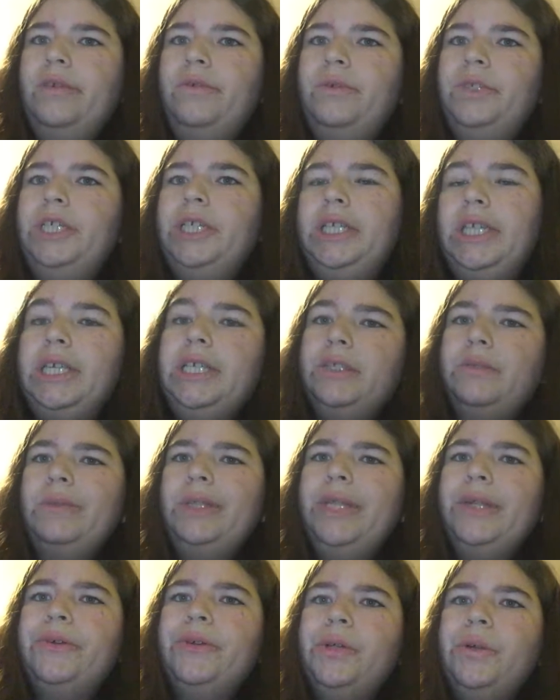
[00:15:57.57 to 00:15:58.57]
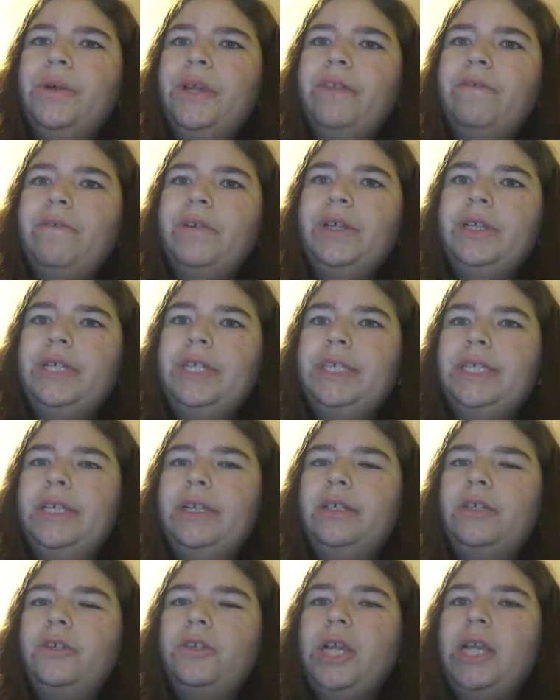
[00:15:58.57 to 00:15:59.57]
Which I think is what they're going for, because
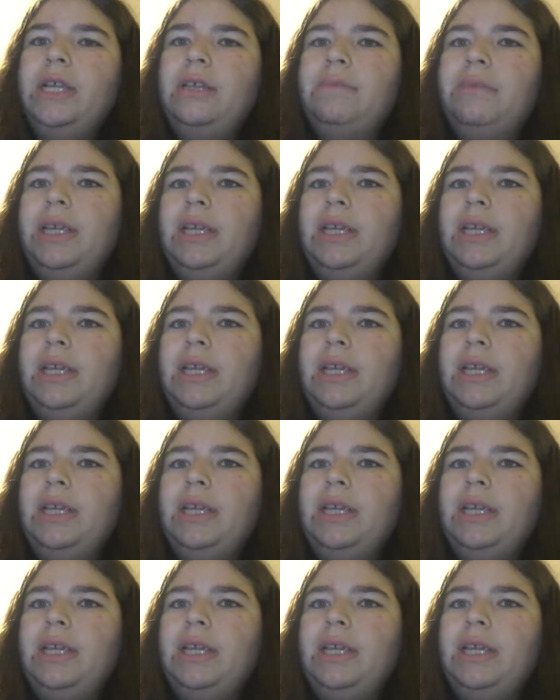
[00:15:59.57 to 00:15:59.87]
they're trying to